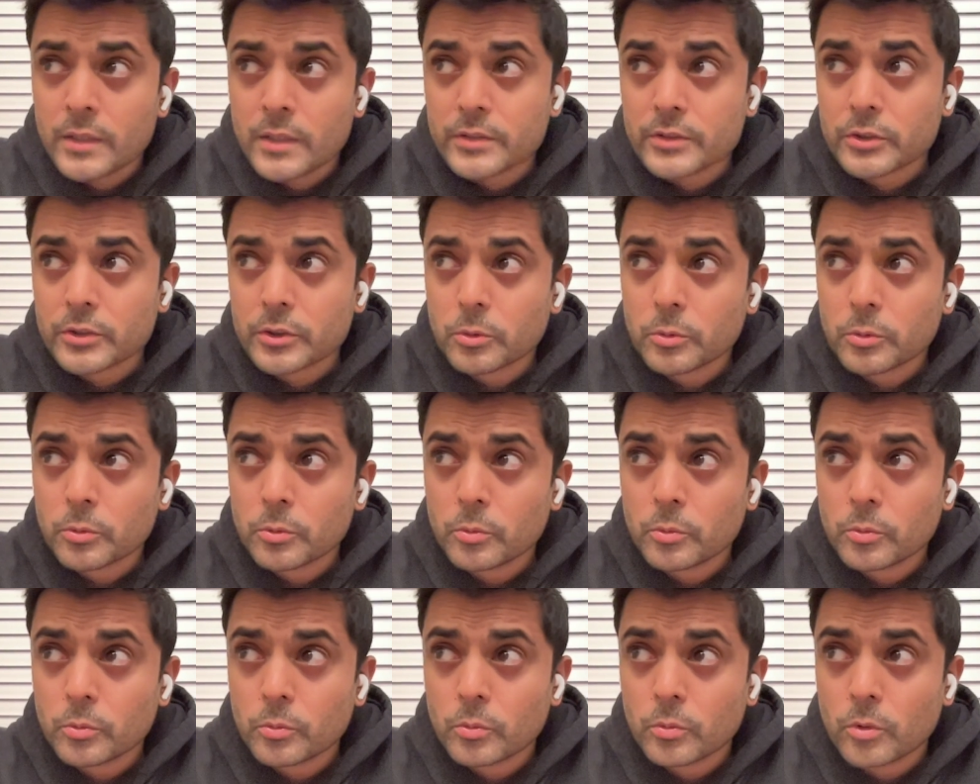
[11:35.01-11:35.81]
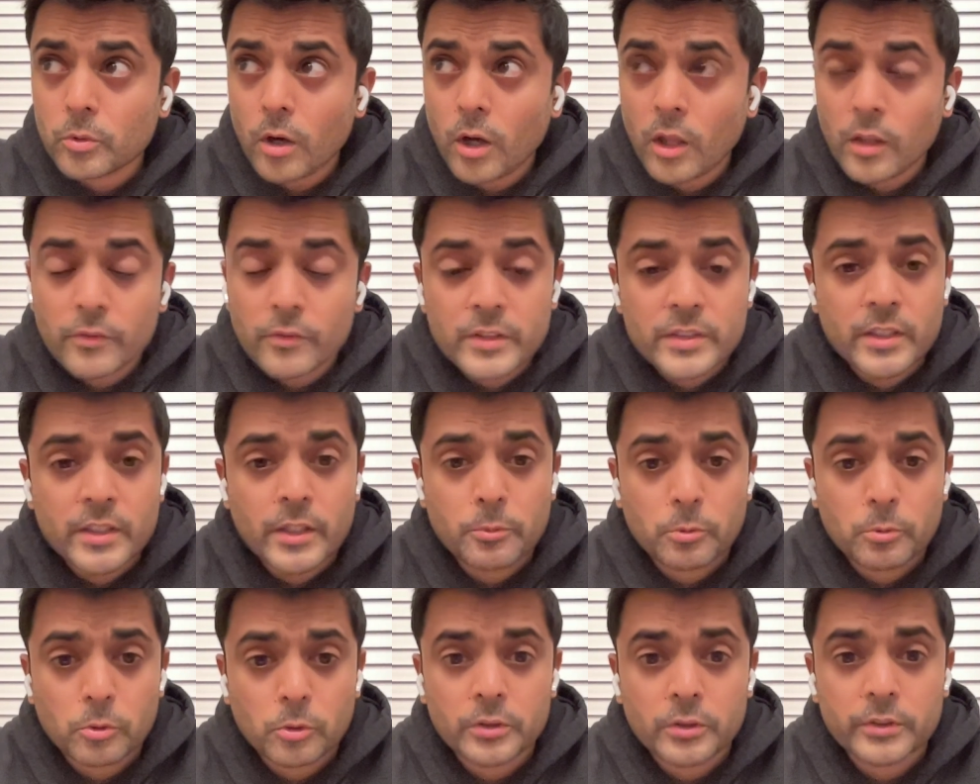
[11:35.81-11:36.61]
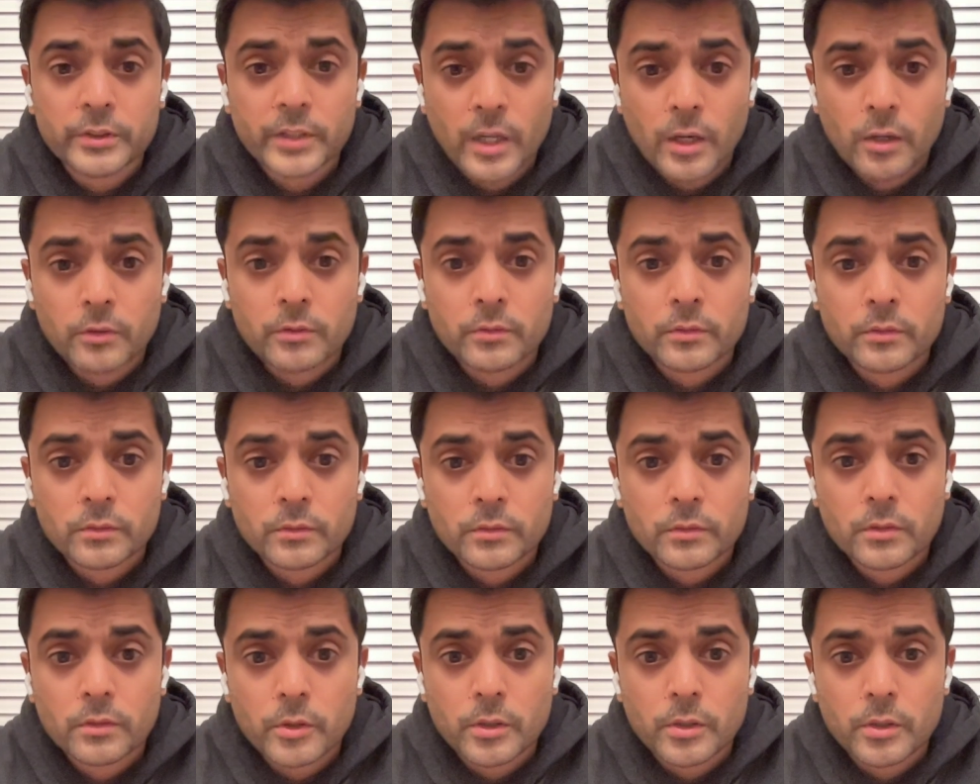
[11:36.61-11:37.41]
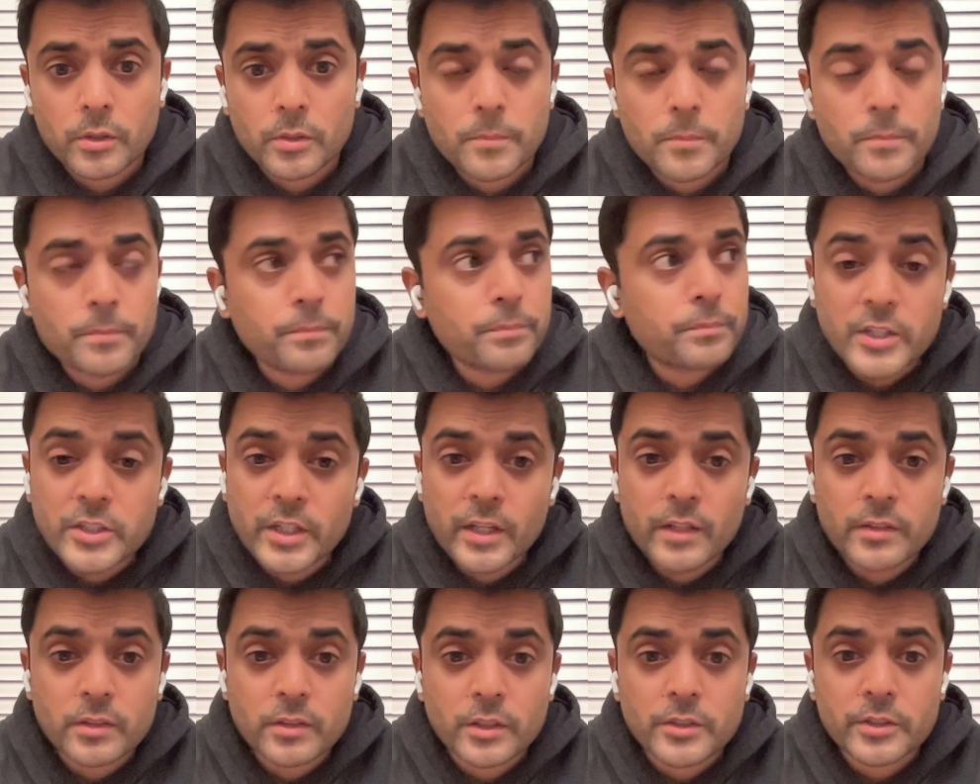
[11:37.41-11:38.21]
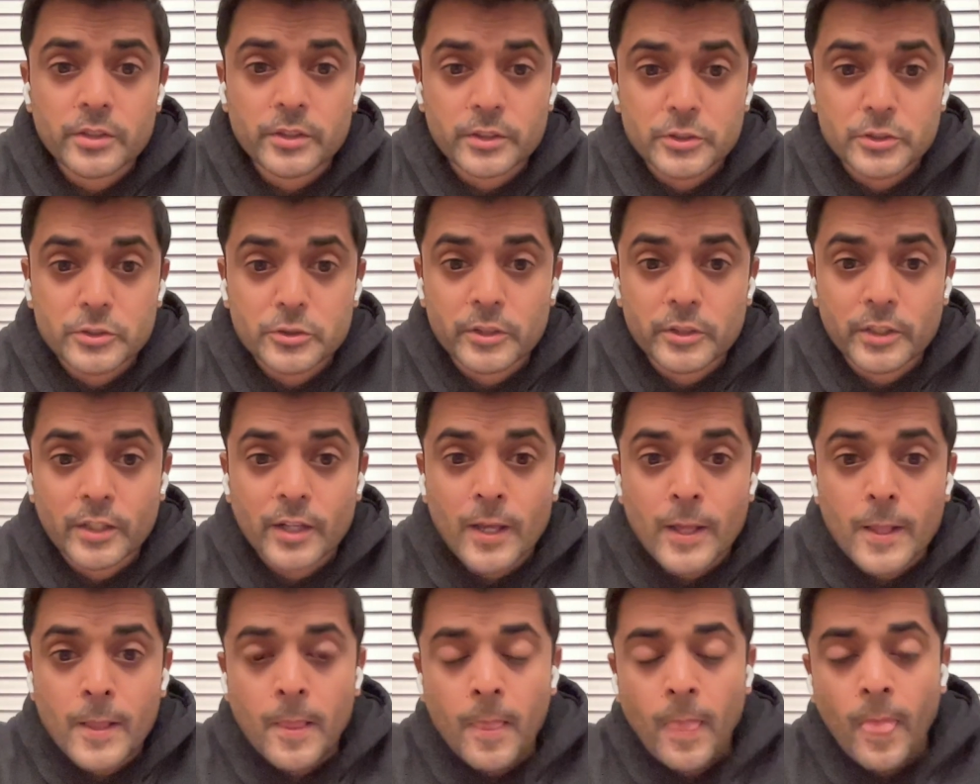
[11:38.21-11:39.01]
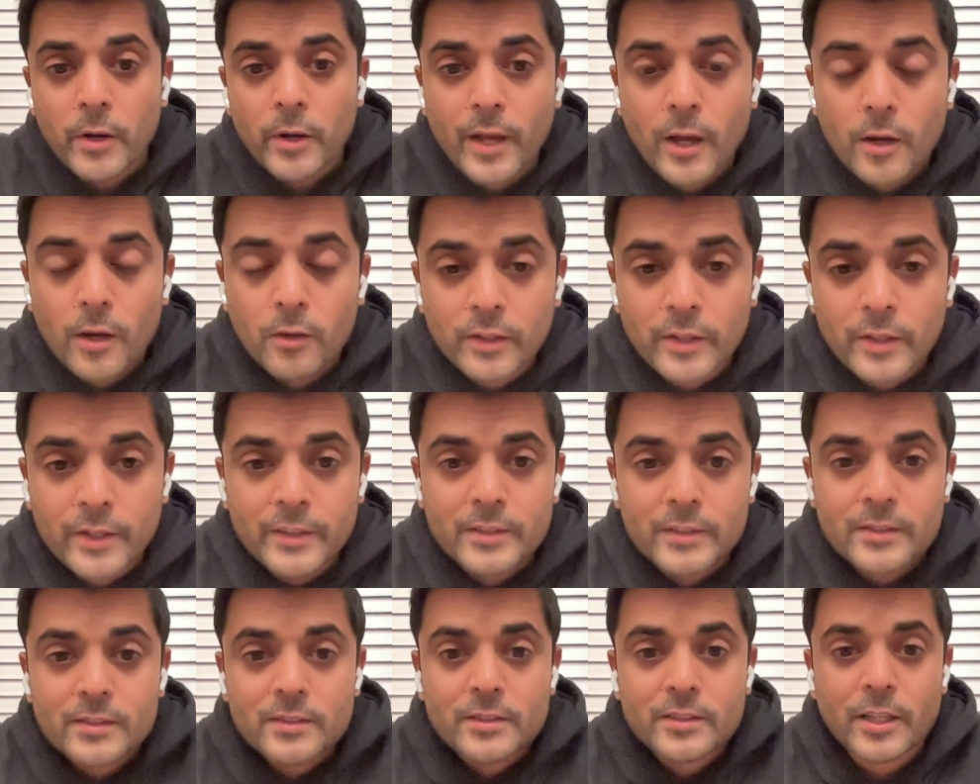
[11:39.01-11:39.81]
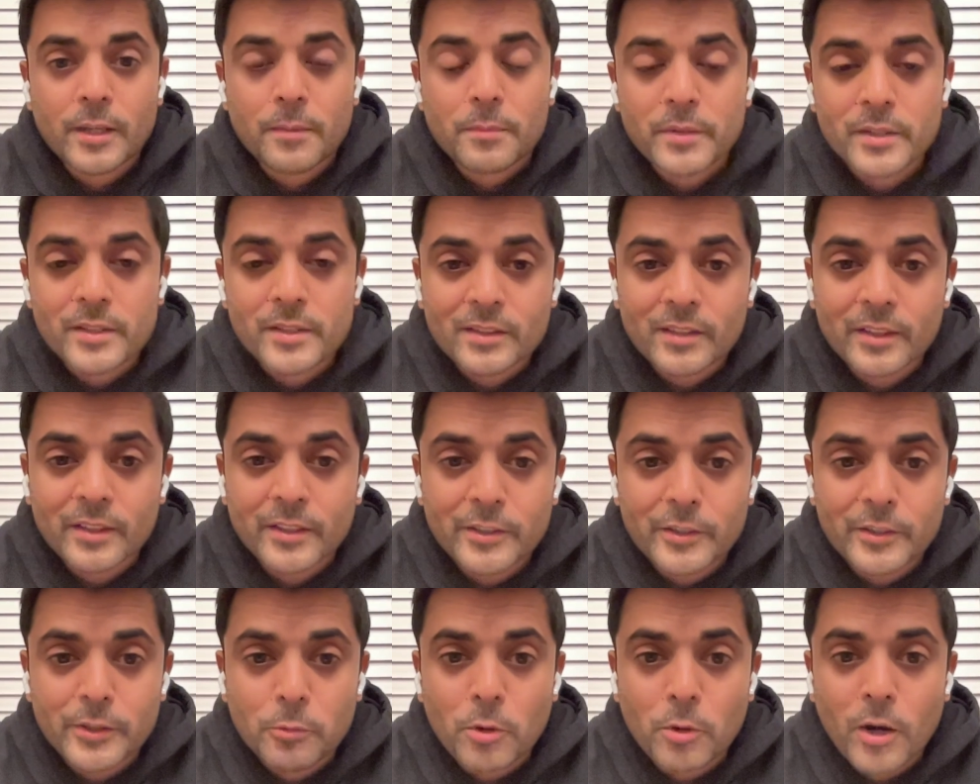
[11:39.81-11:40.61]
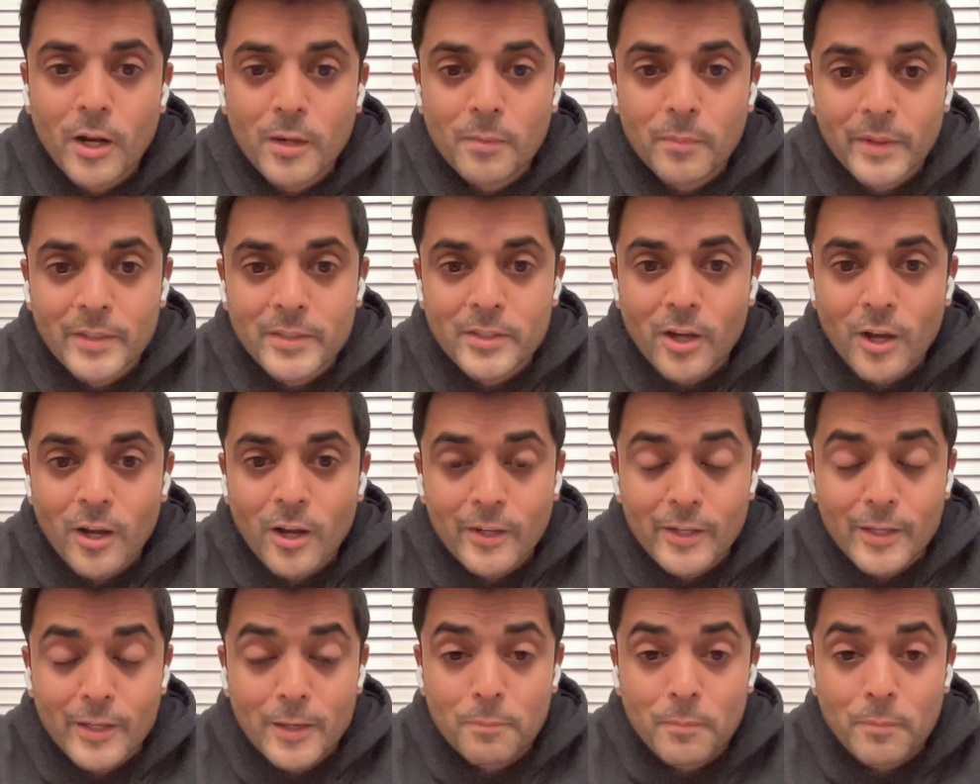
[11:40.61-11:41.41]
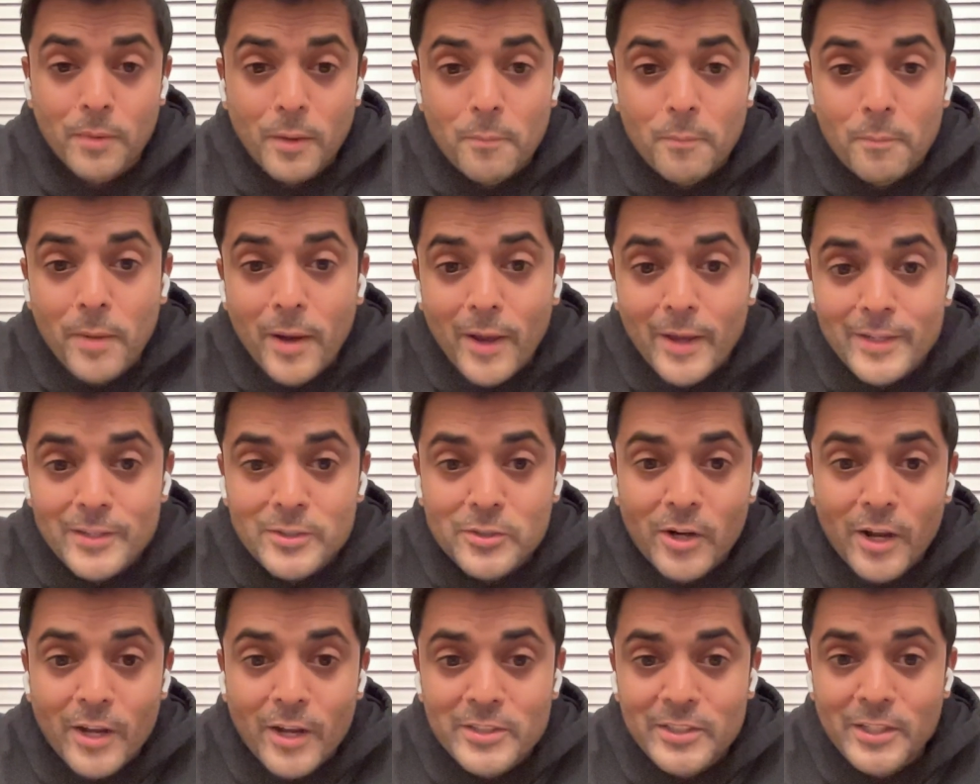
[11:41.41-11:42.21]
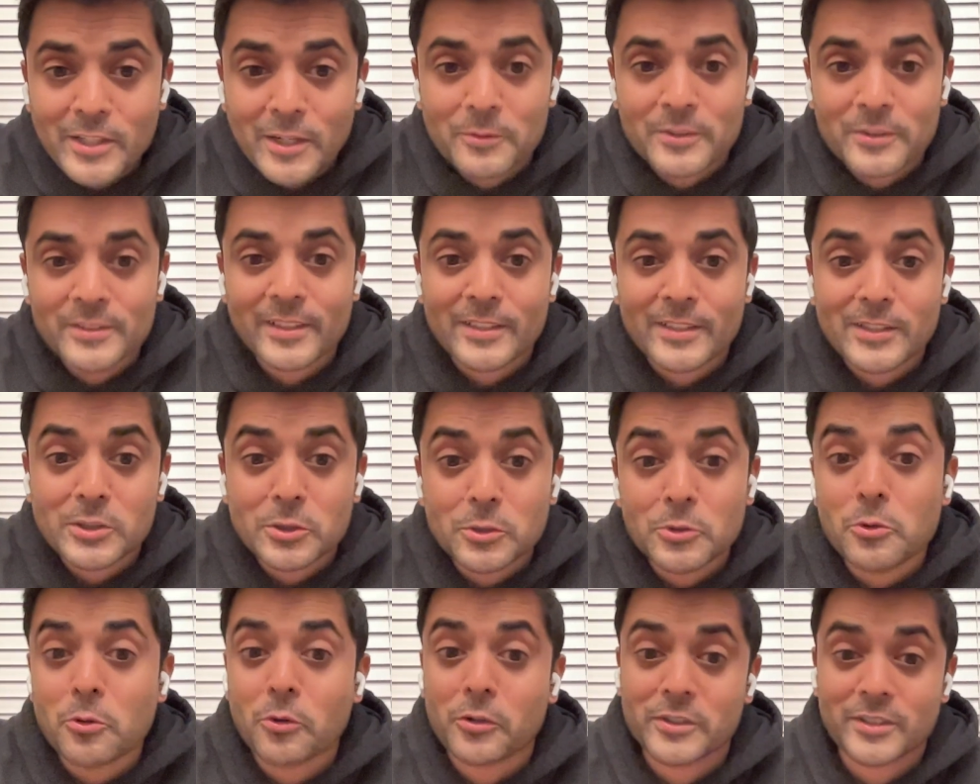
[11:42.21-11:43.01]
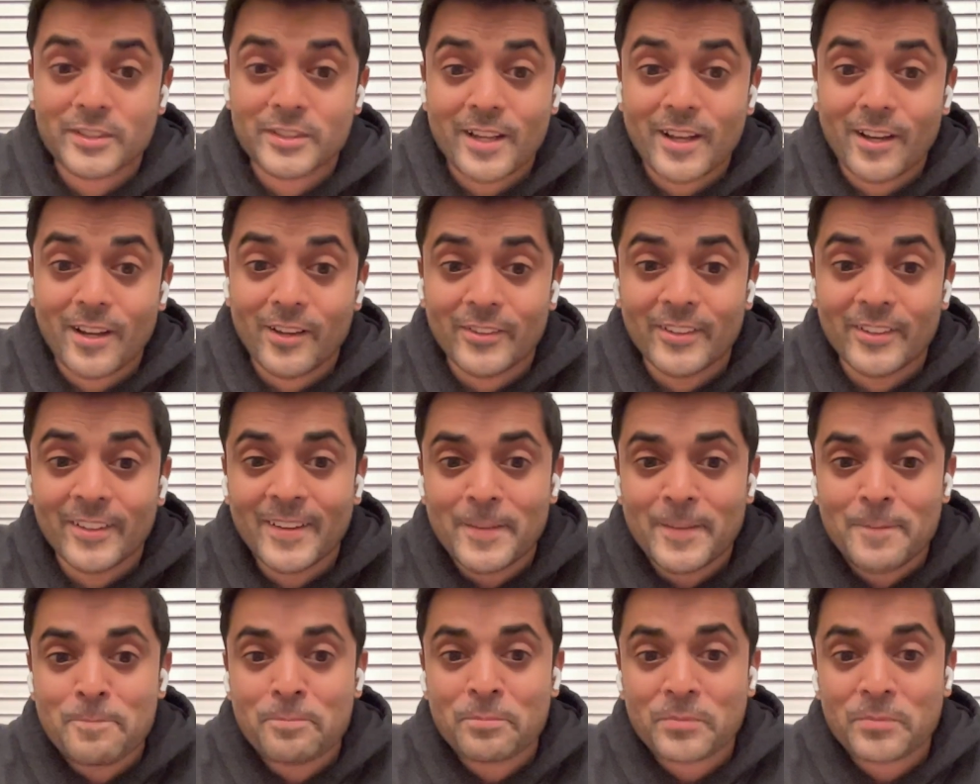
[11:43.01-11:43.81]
So all of us had rolled down our trash cans onto the street. I went out like 10 minutes later to walk my dog, and my trash can was like two doors down.